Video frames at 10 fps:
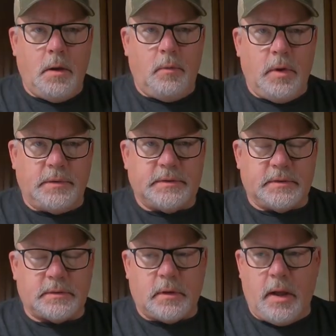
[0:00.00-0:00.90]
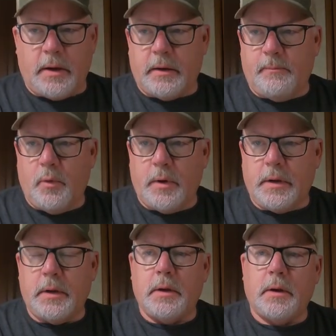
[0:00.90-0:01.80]
Well, it's 6 o'clock in the
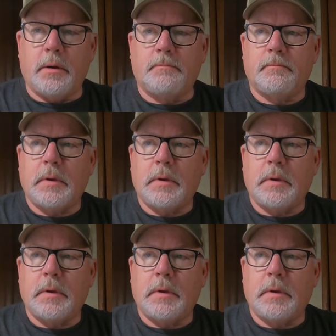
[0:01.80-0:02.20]
morning here,